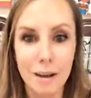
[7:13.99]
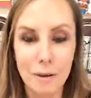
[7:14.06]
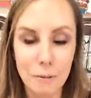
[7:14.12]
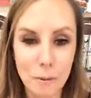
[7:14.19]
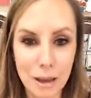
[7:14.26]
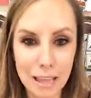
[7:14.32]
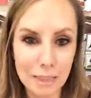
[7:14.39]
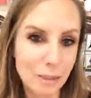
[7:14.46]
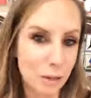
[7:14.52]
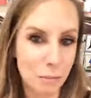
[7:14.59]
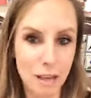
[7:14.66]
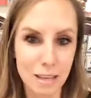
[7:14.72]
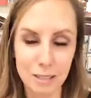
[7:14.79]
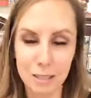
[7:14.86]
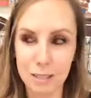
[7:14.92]
with your
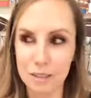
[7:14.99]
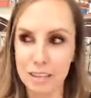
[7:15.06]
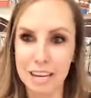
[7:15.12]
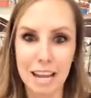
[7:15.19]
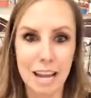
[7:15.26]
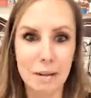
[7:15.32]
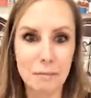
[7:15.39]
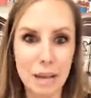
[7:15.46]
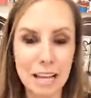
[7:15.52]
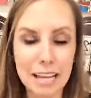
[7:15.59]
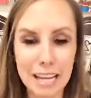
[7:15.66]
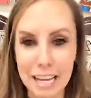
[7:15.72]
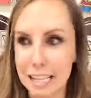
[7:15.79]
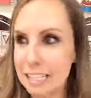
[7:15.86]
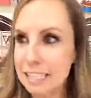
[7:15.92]
message of the day. And my
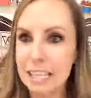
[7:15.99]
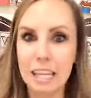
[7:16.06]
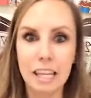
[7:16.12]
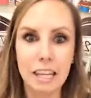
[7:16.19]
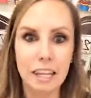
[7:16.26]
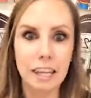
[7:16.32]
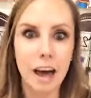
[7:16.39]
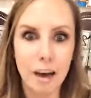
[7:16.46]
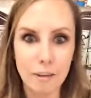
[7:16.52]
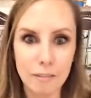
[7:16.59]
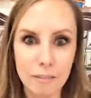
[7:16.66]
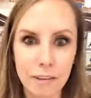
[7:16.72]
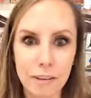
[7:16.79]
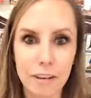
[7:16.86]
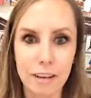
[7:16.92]
kids
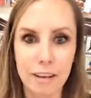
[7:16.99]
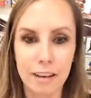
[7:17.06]
love